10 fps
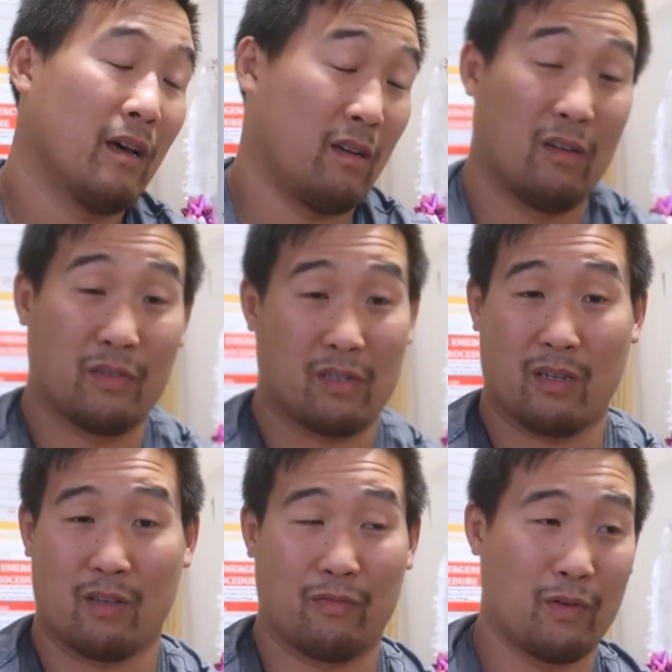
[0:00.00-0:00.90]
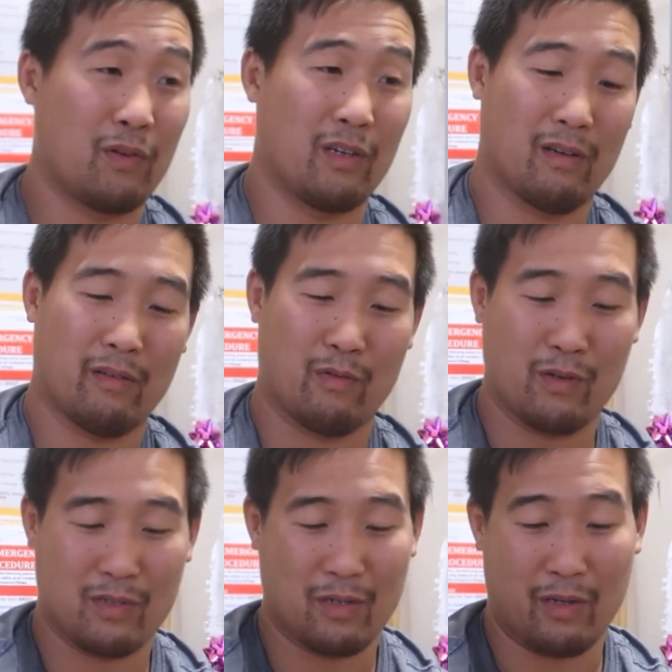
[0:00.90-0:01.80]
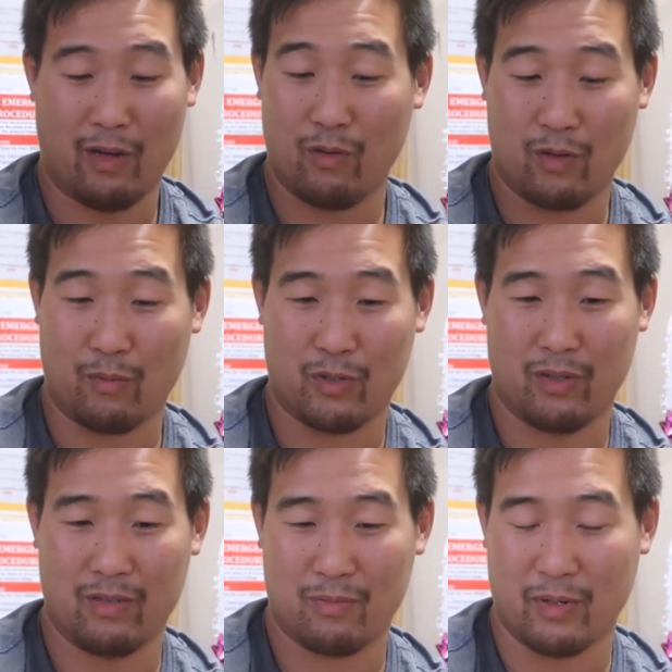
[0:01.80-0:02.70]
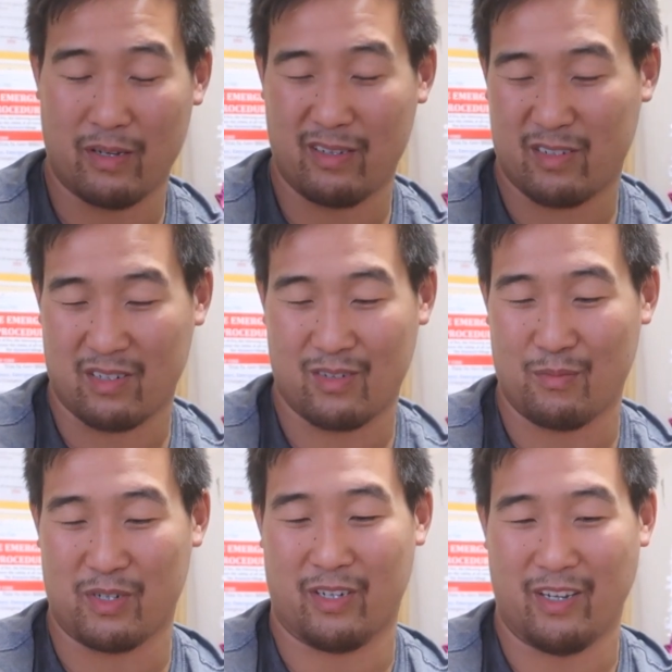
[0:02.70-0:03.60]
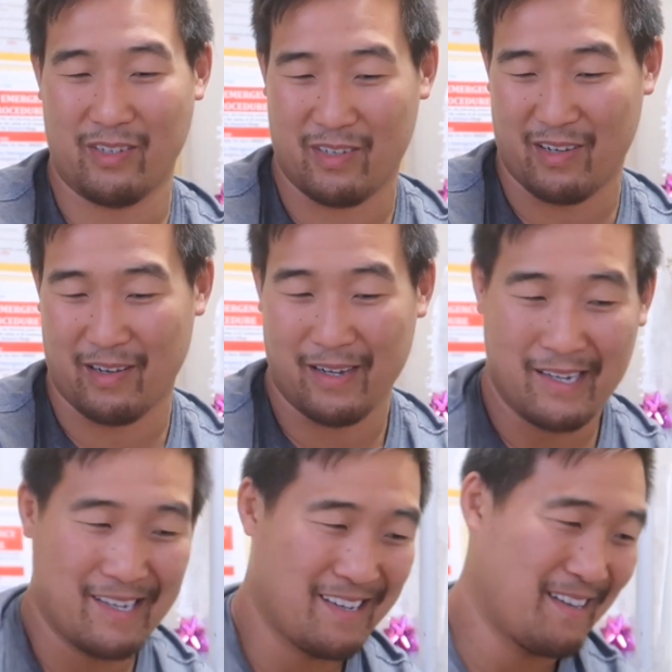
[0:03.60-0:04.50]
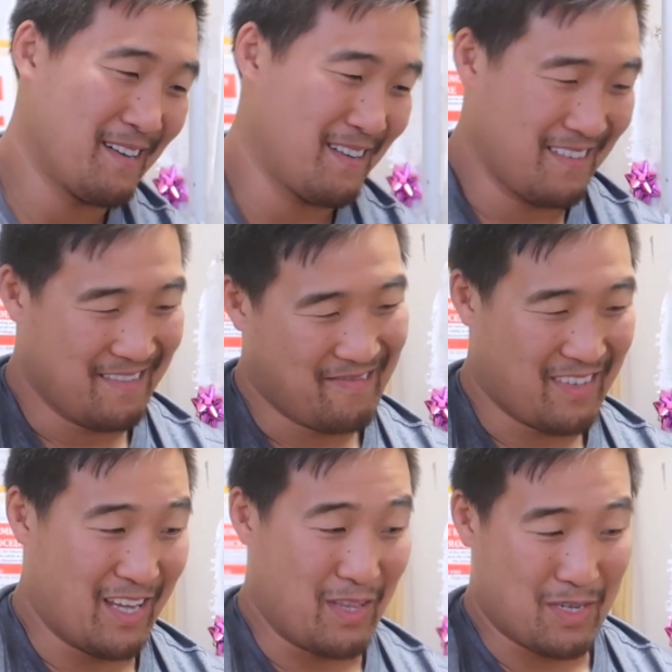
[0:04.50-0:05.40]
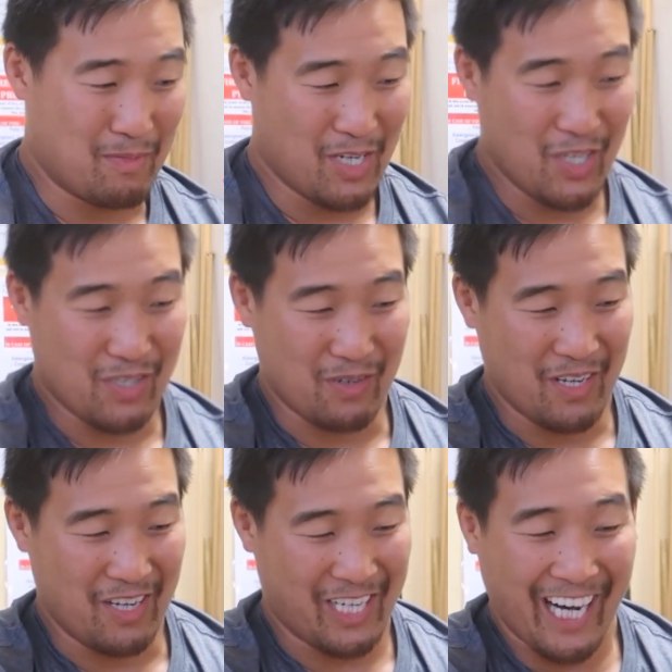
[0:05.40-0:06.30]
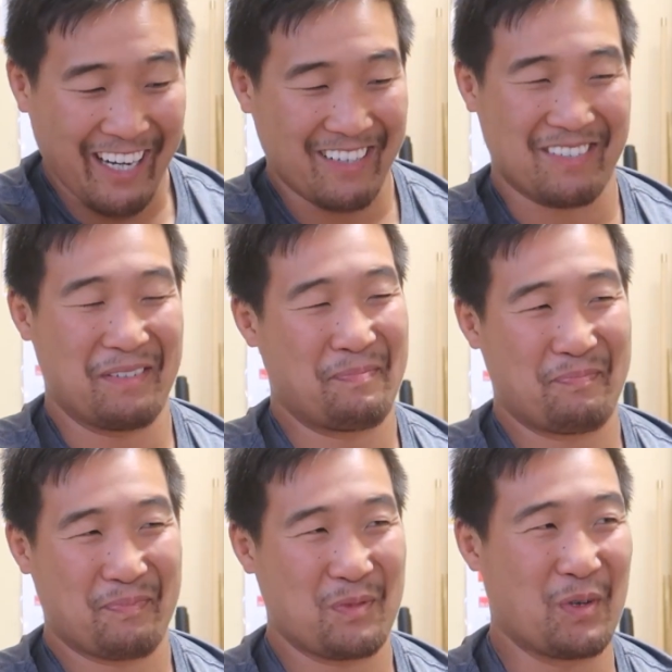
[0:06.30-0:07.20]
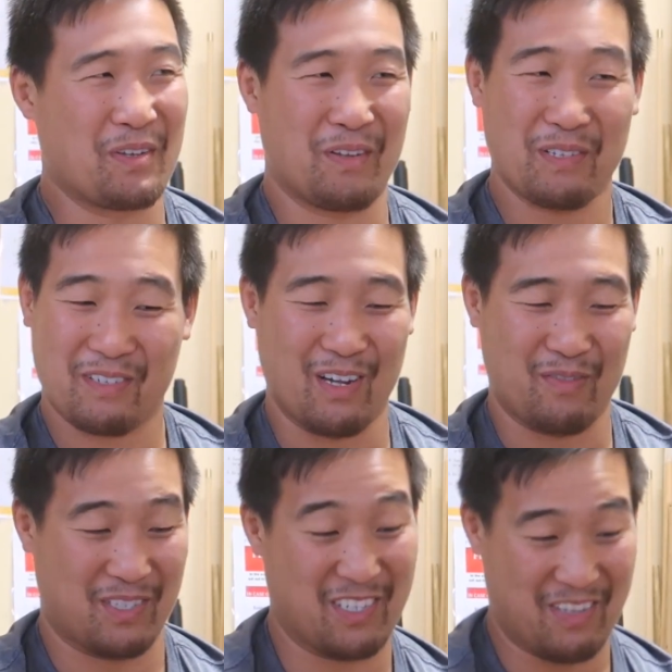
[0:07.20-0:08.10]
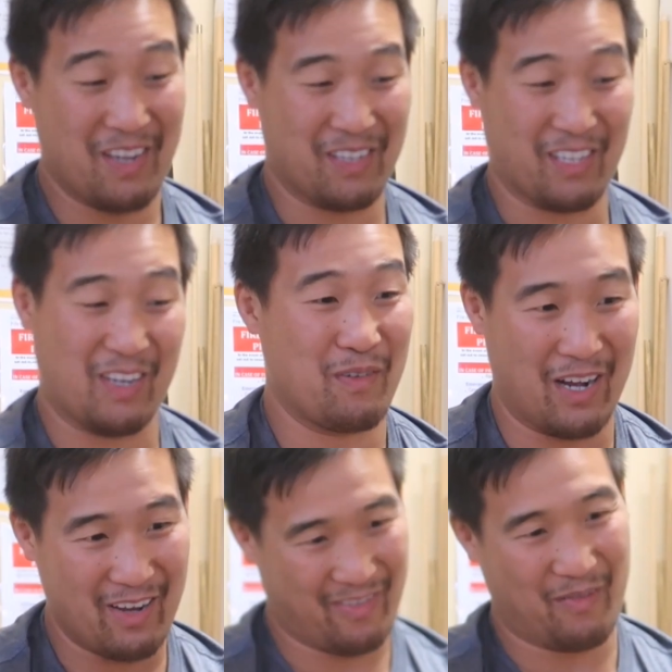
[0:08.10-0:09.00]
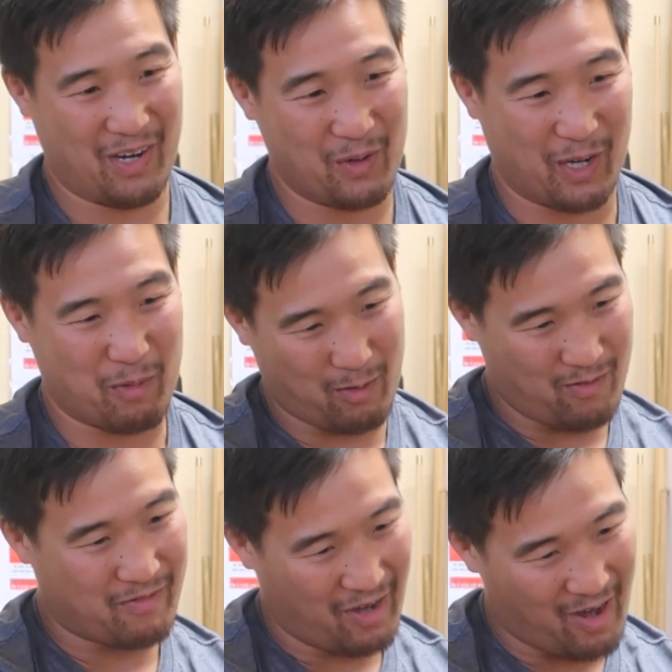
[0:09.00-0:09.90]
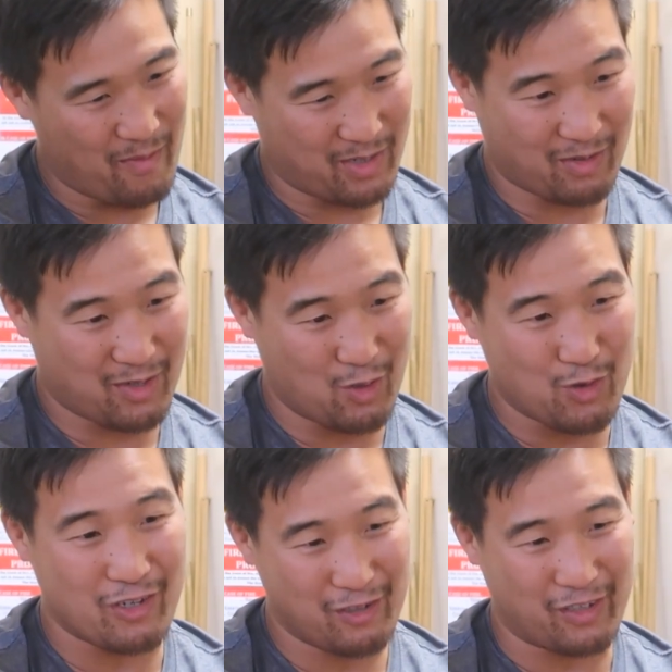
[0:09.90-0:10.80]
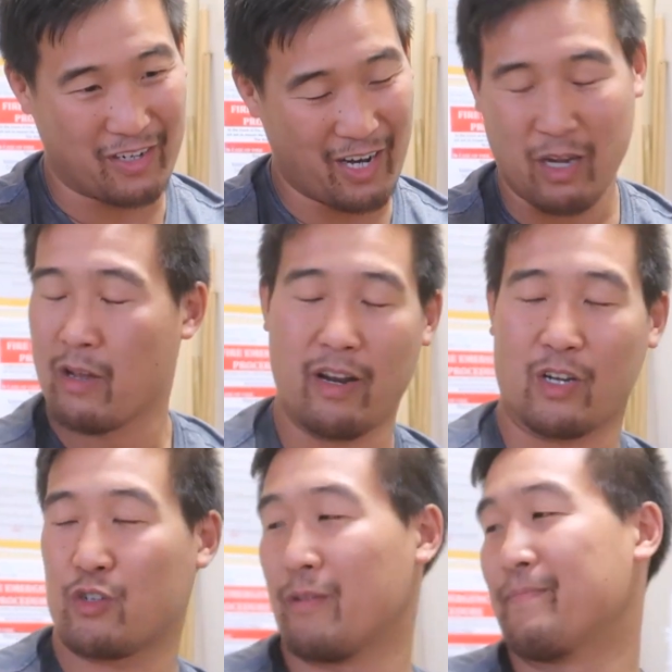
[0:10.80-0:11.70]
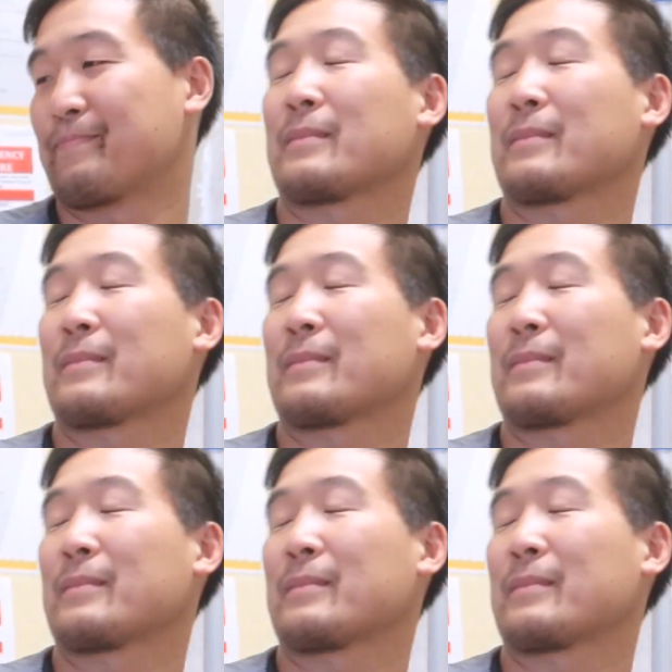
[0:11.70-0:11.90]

And obviously the food here, there is healthy options, but it's just so much easier in the temptation to eat cakes and all the other stuff. It's just there. Like even I look at it, I'm like, oh damn, that's a juicy looking cake. Nah, I shouldn't.